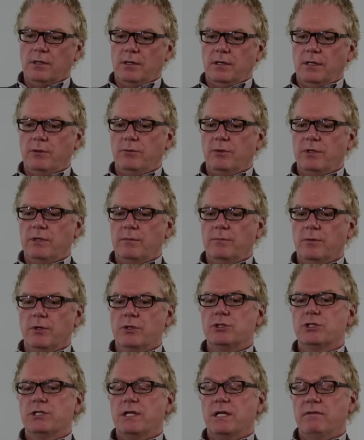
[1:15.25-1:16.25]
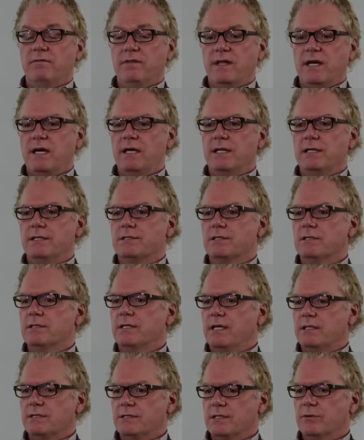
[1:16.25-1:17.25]
And what emerged out of that is a
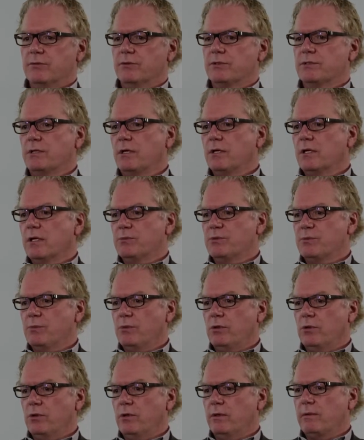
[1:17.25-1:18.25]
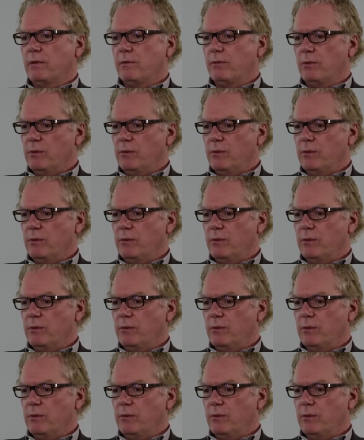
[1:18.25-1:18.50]
Dancing with Startups program,